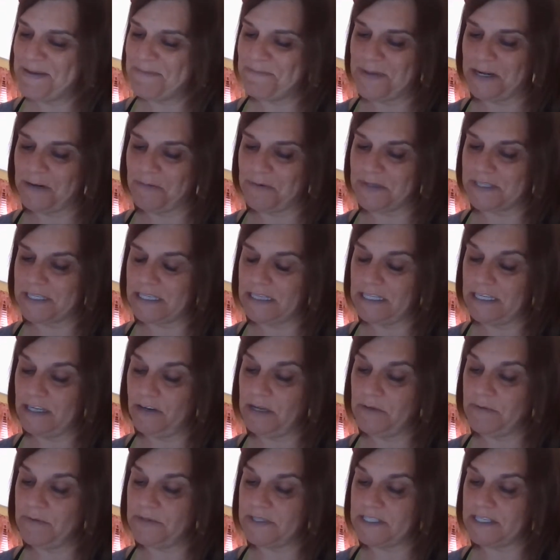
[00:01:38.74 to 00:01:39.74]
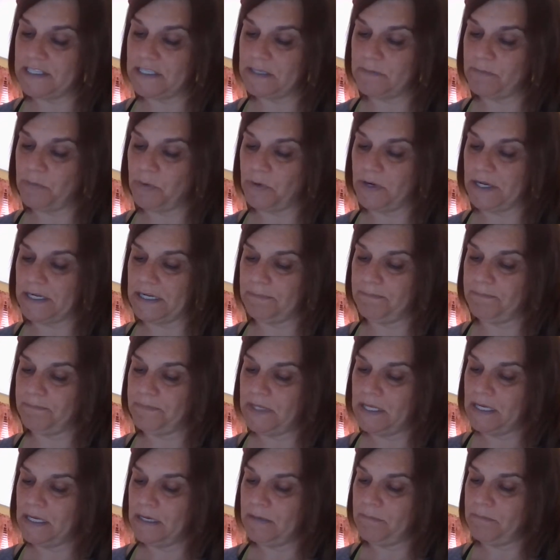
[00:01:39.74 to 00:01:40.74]
But it was clear he was disappointed.
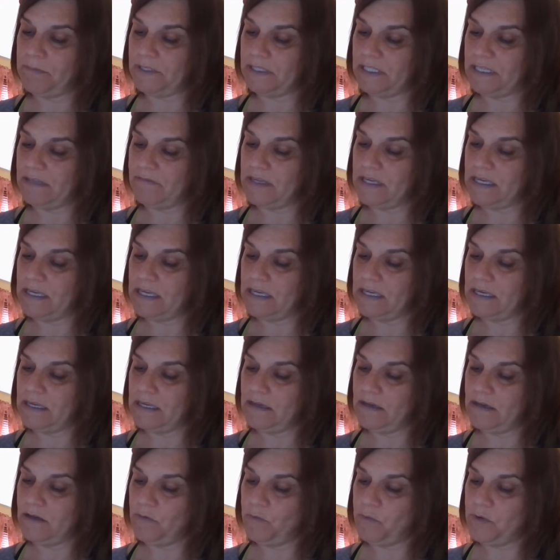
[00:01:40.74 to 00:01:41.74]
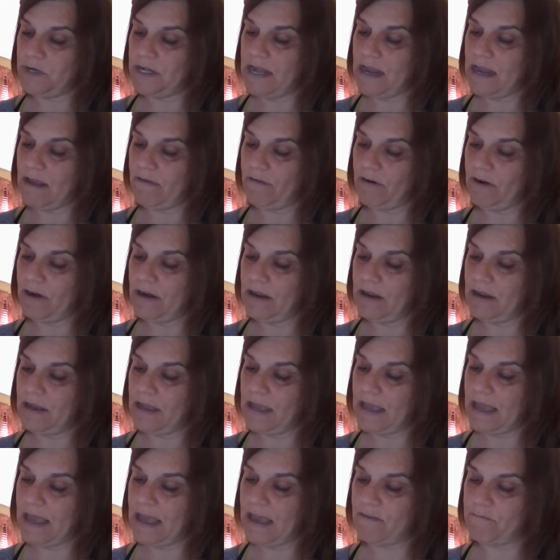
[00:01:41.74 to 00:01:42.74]
Believing he would never
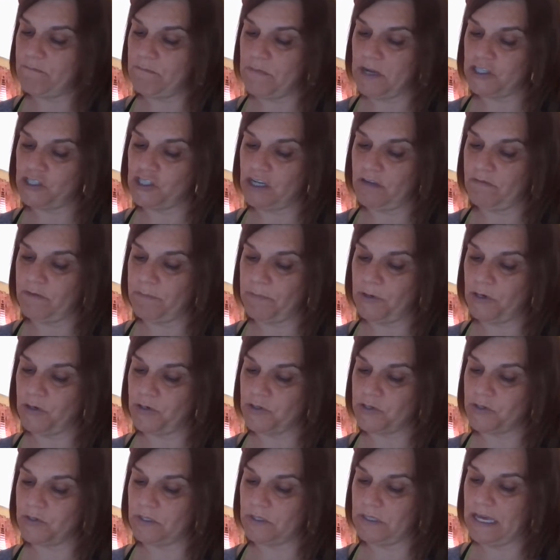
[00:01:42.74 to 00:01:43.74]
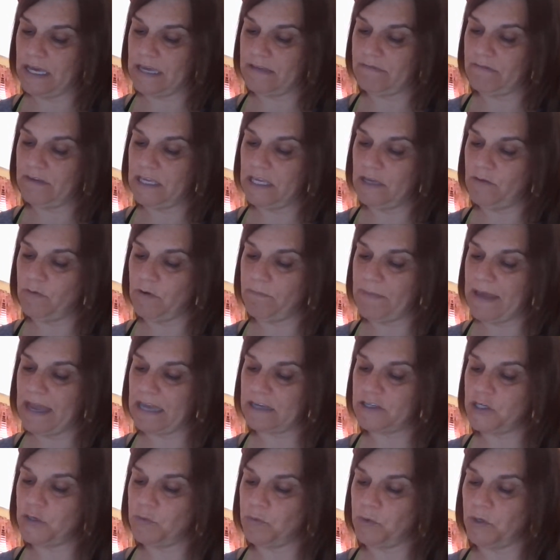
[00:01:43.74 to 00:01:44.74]
have much of a personal life, he went
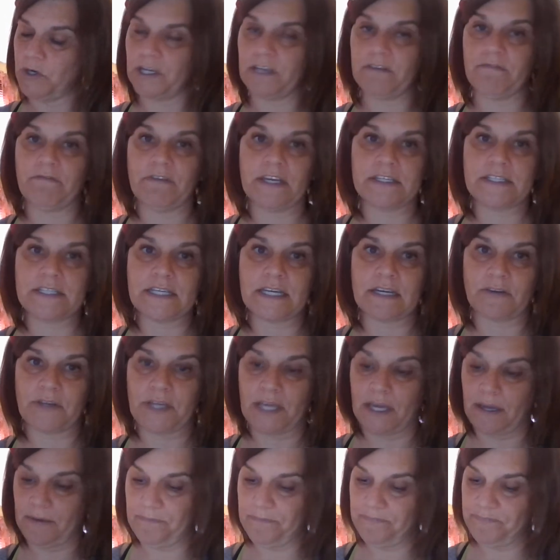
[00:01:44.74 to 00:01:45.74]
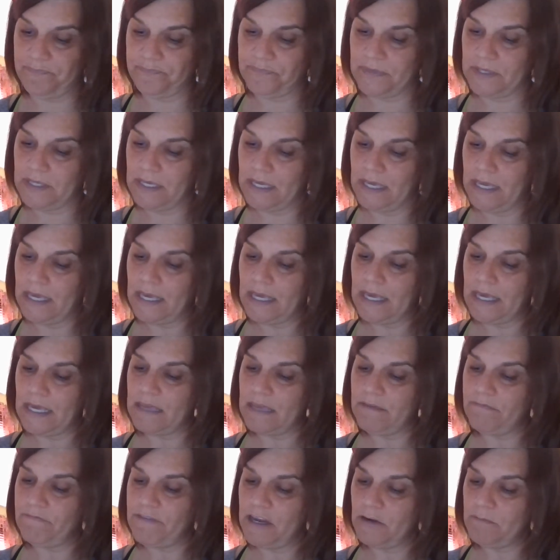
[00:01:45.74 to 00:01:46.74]
back to work in Vandalia.
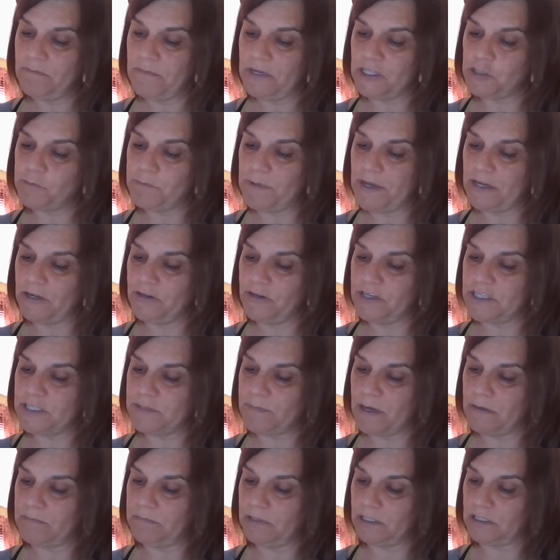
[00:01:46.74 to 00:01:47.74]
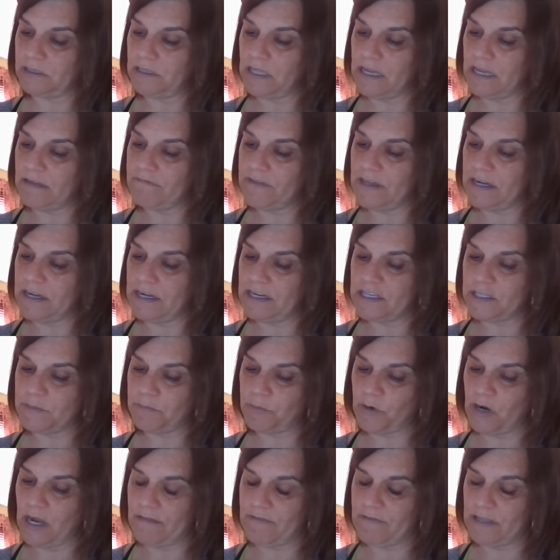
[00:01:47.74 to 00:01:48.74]
He fared much better in his public life than in his
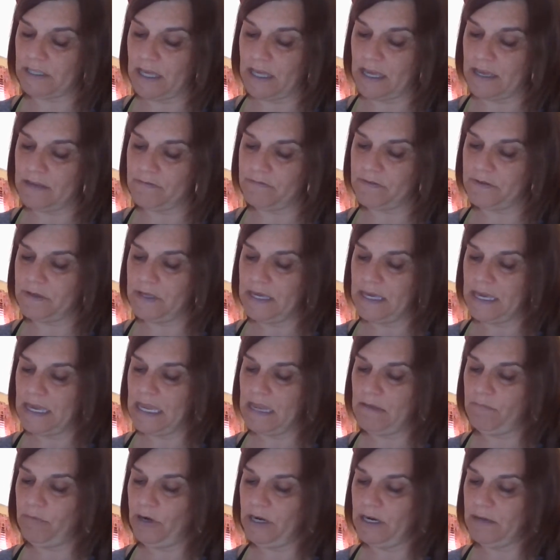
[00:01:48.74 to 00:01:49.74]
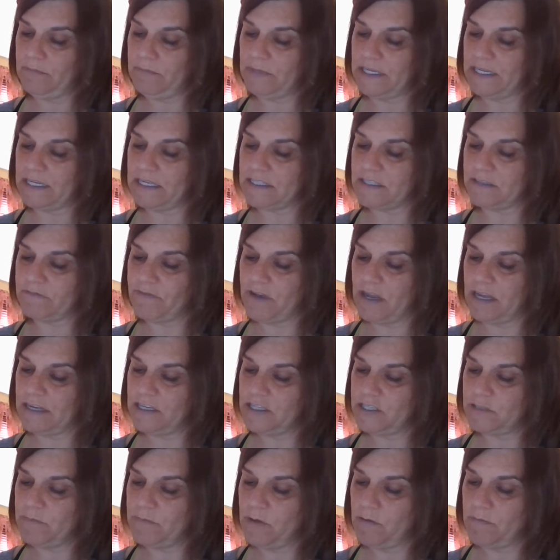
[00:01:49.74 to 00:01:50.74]
private life. Abraham Lincoln's
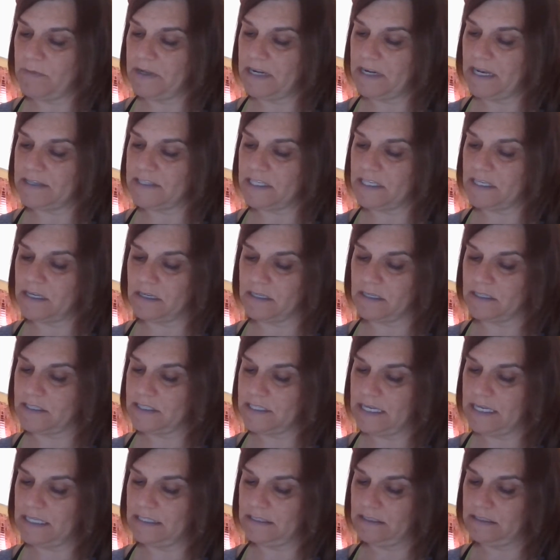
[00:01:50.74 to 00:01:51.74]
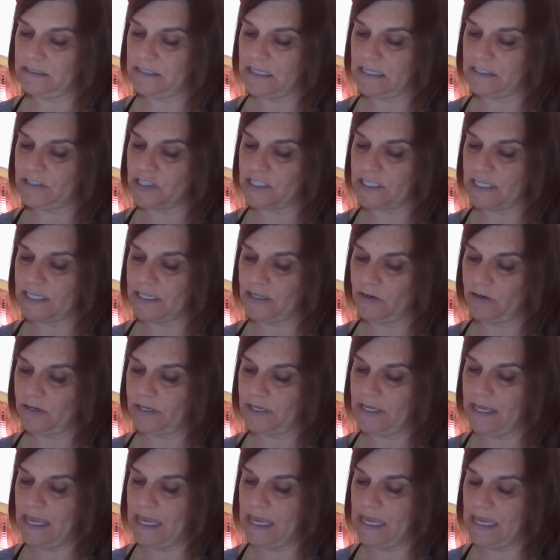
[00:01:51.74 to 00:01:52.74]
finest moment as a young state legislator
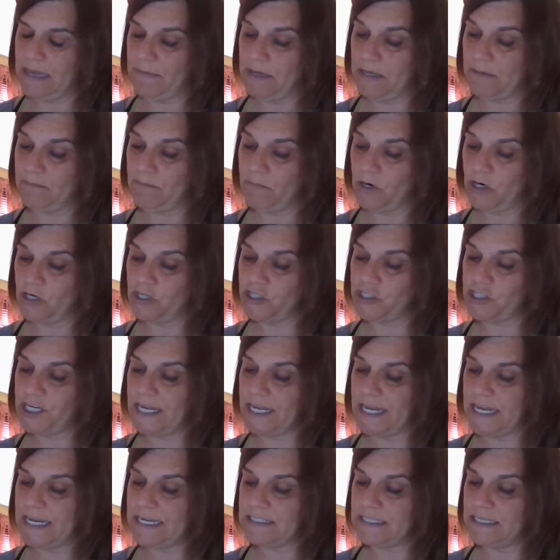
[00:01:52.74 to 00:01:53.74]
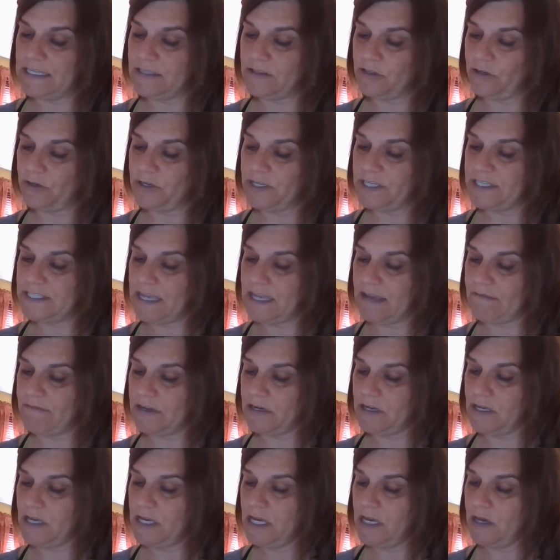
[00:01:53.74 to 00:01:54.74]
came in March
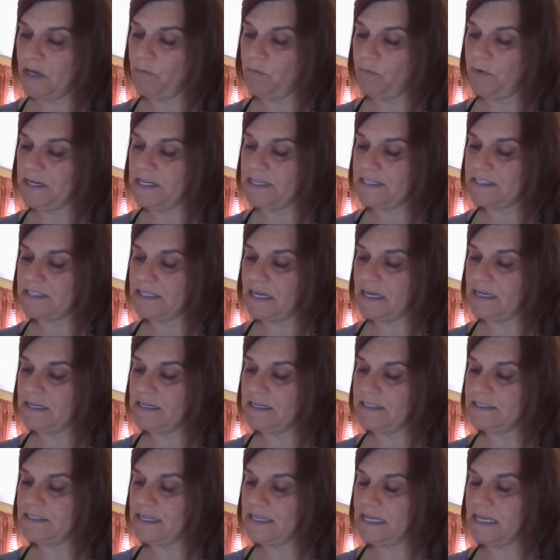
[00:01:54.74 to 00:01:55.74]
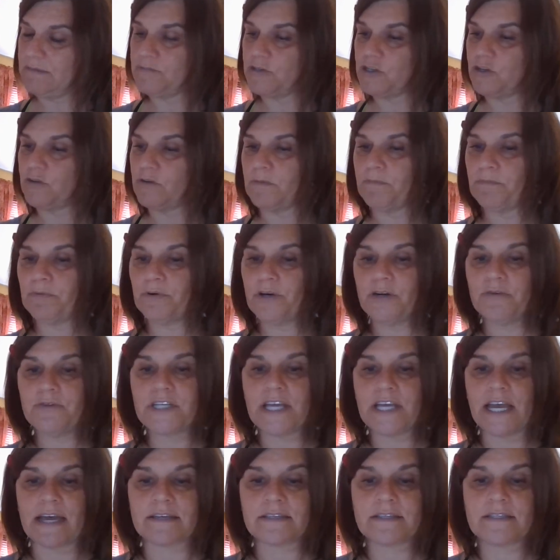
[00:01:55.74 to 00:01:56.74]
1837 when he signed his name to a
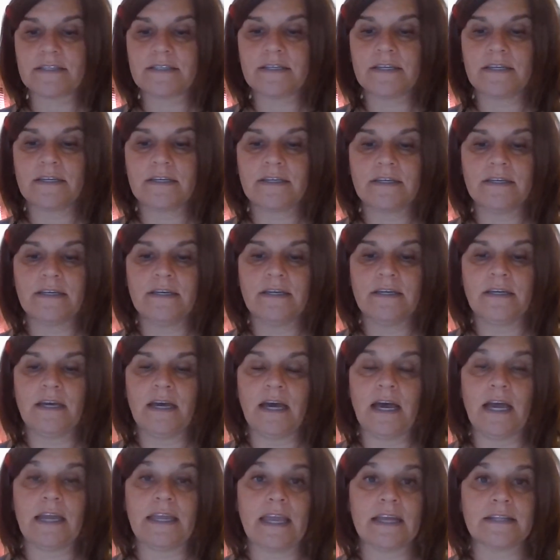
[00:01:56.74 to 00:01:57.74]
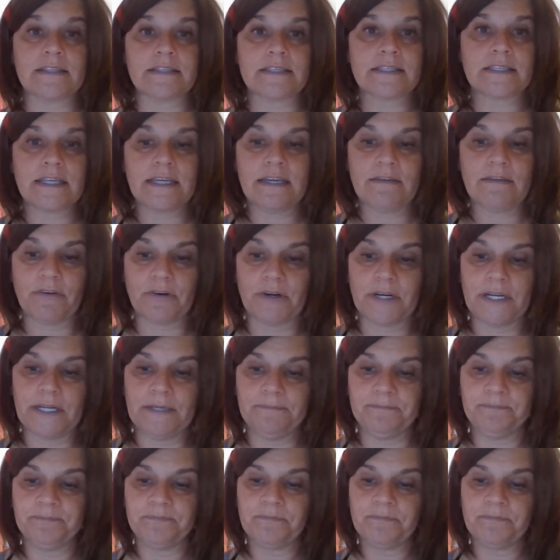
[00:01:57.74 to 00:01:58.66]
protest against slavery.